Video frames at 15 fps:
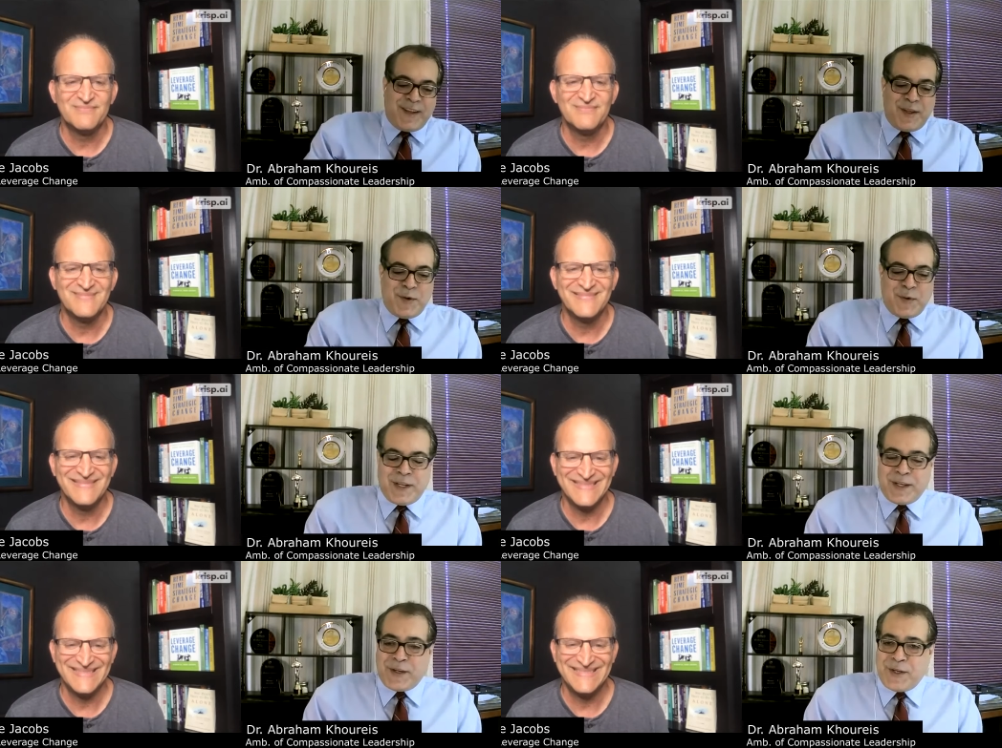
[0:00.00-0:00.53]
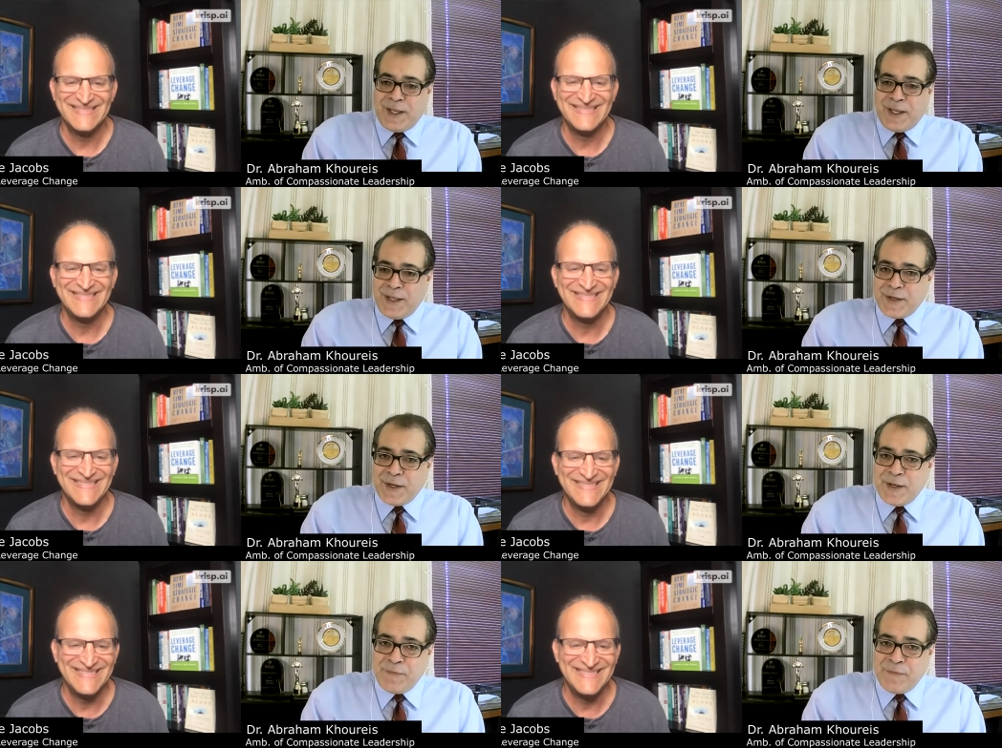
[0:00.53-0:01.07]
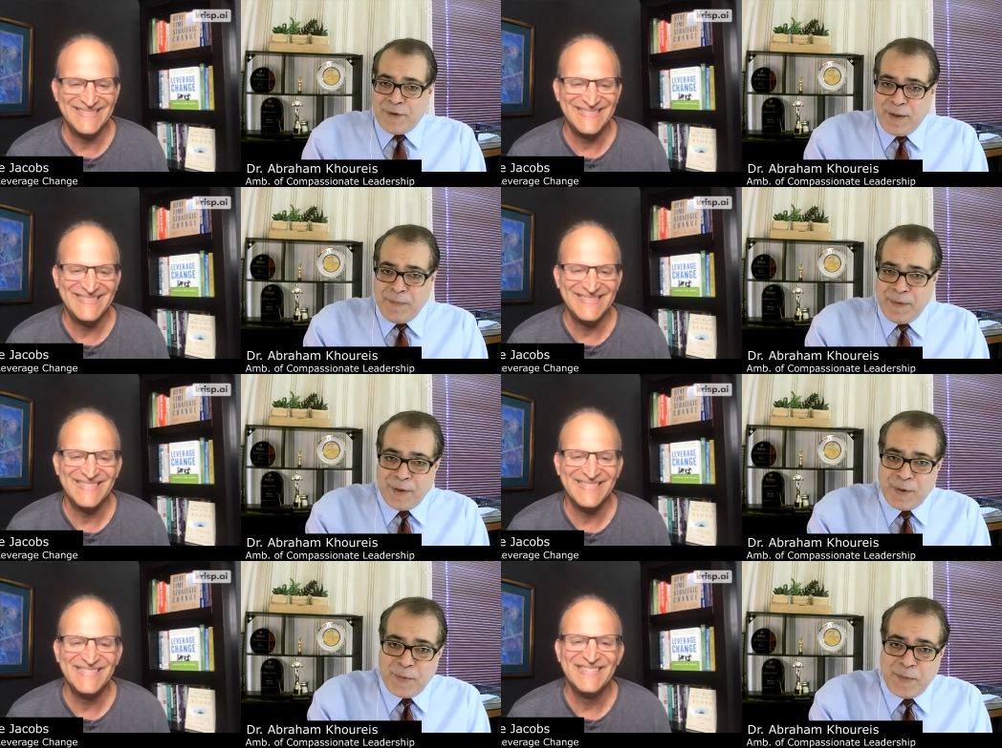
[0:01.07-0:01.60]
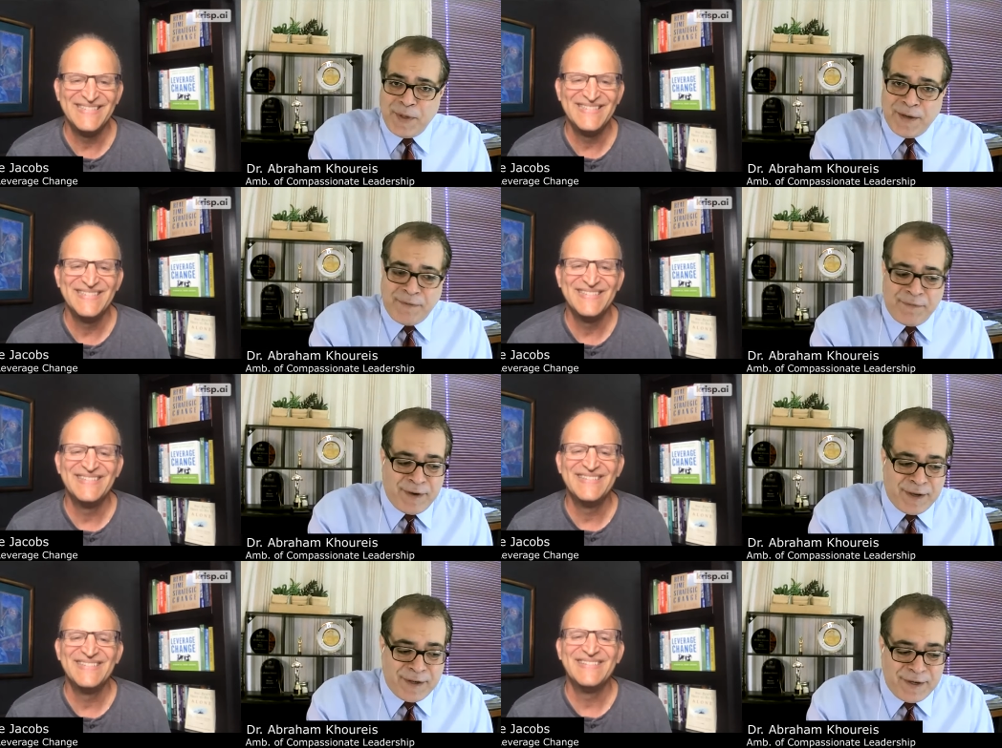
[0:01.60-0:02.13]
Speaker 1: You want to change an environment to be
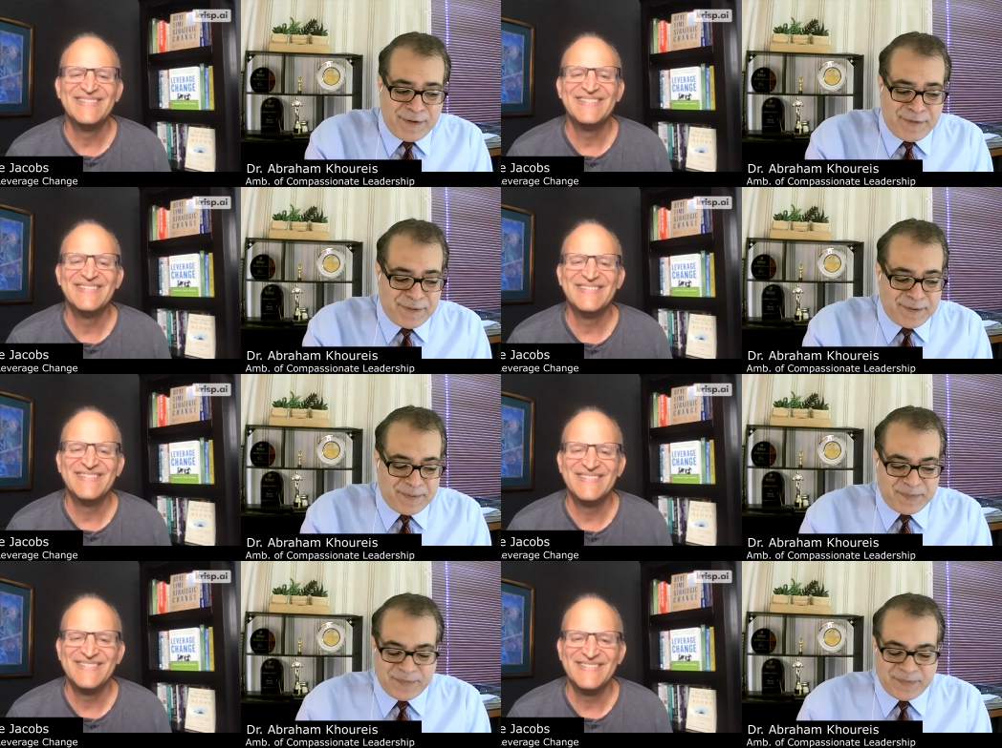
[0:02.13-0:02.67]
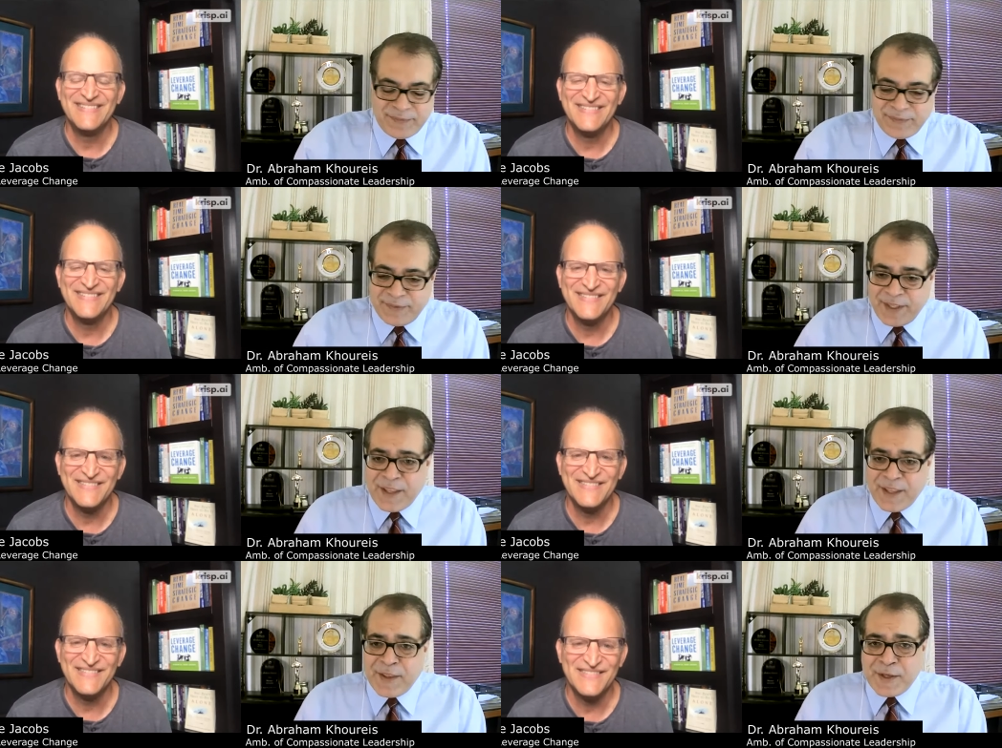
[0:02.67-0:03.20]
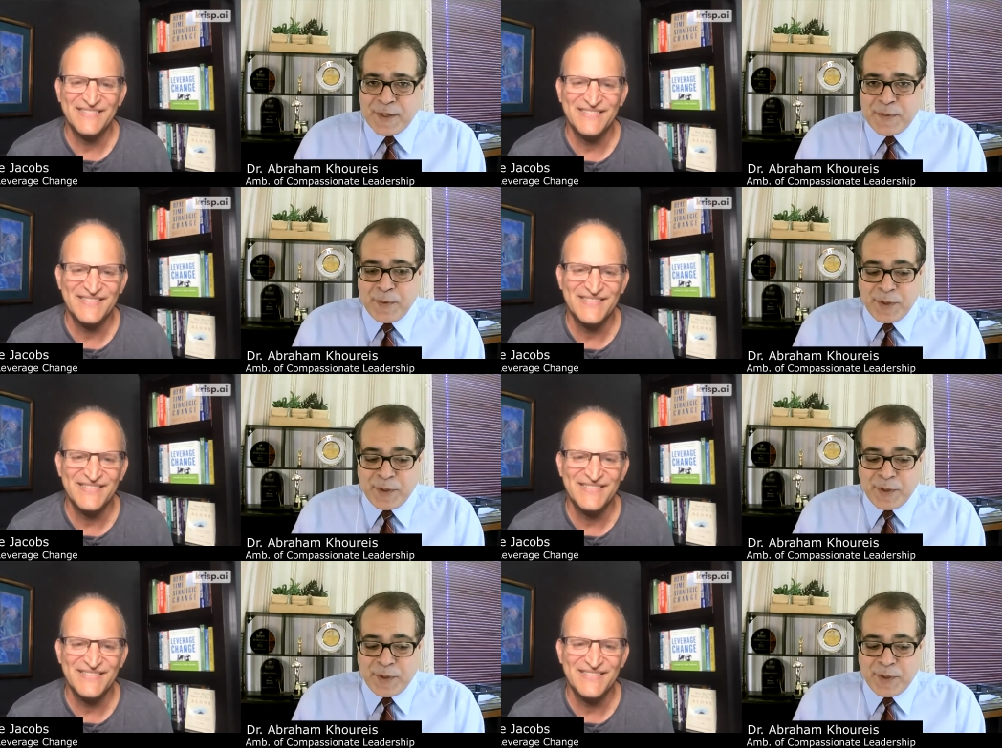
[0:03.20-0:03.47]
effective? Get this